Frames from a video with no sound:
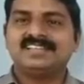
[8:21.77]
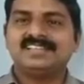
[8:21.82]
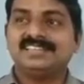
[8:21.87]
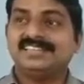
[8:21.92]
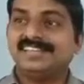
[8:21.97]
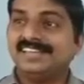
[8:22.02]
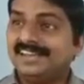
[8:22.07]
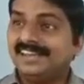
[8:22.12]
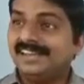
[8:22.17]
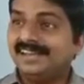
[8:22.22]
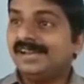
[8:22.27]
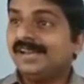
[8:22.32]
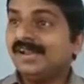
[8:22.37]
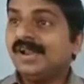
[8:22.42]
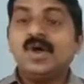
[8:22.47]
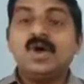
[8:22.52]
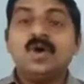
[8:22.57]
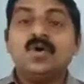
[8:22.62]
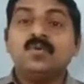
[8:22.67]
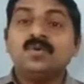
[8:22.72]

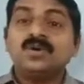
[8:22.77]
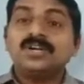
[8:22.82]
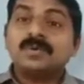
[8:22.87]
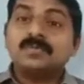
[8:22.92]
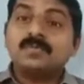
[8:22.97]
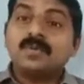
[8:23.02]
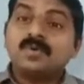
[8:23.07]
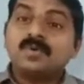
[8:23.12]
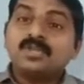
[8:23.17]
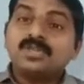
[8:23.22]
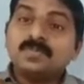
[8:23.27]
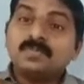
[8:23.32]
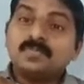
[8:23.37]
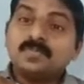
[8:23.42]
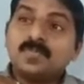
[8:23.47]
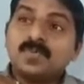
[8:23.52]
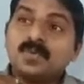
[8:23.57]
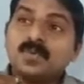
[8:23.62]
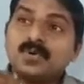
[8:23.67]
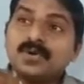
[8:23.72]
then what about
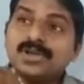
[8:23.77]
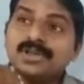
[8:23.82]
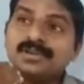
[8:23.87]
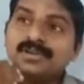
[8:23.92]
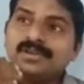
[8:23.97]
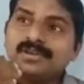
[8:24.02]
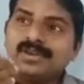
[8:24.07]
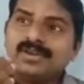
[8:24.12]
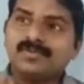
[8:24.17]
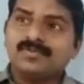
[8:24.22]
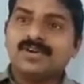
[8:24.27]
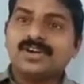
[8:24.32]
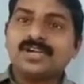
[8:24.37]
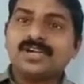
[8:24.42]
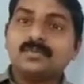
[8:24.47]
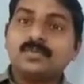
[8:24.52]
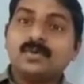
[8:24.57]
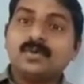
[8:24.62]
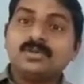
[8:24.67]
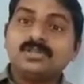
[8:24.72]
the point?
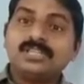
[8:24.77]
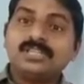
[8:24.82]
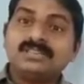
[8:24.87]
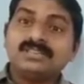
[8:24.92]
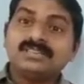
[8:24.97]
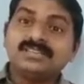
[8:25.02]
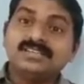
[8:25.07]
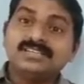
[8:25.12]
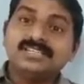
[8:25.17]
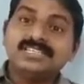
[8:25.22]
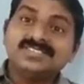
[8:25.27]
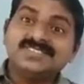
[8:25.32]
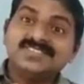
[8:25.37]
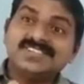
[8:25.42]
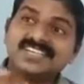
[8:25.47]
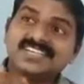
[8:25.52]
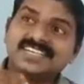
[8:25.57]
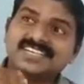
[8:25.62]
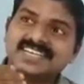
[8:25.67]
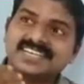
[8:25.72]
What about the third
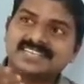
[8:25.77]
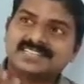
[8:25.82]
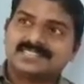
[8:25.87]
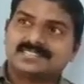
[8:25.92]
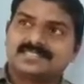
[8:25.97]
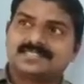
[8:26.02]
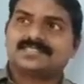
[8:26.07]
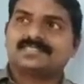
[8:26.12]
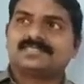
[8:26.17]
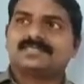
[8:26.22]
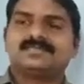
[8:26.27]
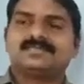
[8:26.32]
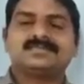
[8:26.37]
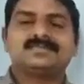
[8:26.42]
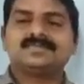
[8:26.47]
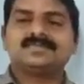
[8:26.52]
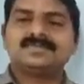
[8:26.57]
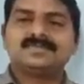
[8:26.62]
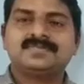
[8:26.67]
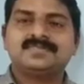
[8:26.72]

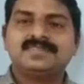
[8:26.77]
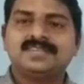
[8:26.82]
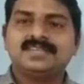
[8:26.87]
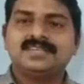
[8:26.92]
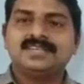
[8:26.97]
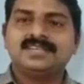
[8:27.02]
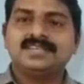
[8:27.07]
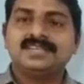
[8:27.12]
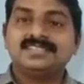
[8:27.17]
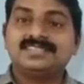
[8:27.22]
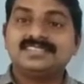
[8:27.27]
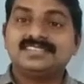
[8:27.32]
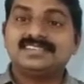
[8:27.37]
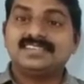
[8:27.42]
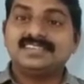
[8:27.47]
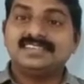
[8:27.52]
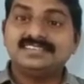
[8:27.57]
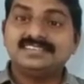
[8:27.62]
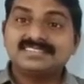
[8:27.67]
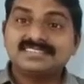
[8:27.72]
vertex? Is
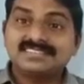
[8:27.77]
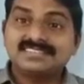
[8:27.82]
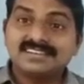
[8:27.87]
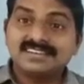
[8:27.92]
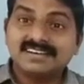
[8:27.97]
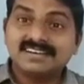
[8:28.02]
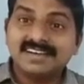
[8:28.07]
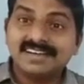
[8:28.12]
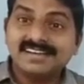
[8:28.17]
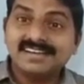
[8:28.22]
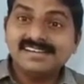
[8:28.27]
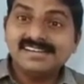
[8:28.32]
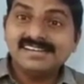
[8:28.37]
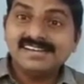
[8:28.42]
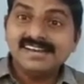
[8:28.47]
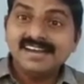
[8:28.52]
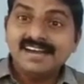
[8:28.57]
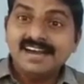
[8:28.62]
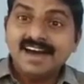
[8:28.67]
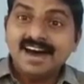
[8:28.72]
it
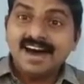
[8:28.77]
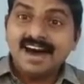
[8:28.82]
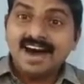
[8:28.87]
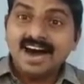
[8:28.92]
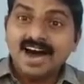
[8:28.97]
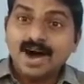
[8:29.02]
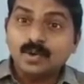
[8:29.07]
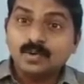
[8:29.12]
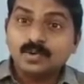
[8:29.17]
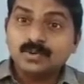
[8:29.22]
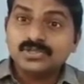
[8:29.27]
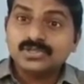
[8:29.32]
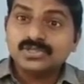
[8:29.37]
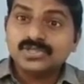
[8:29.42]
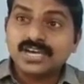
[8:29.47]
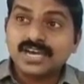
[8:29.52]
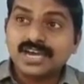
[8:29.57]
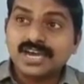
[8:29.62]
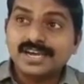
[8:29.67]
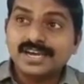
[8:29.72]
inside,
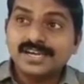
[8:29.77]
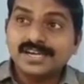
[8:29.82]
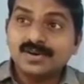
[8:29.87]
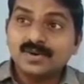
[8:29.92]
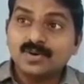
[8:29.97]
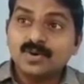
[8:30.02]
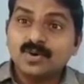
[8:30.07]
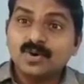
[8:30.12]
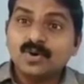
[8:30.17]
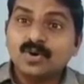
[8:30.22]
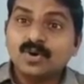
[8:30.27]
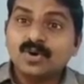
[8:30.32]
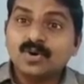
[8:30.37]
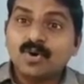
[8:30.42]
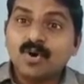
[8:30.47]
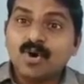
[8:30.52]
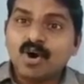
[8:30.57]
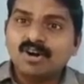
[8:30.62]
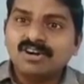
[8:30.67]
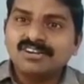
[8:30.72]
outside,
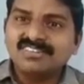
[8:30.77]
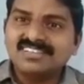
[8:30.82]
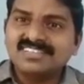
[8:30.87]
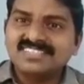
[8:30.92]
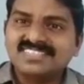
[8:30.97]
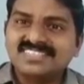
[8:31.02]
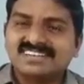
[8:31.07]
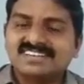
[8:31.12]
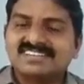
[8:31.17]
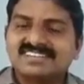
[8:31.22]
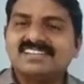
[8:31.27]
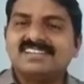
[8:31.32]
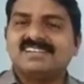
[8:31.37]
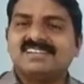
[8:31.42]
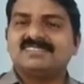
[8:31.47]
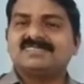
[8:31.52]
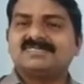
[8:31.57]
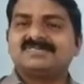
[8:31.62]
or on the circle?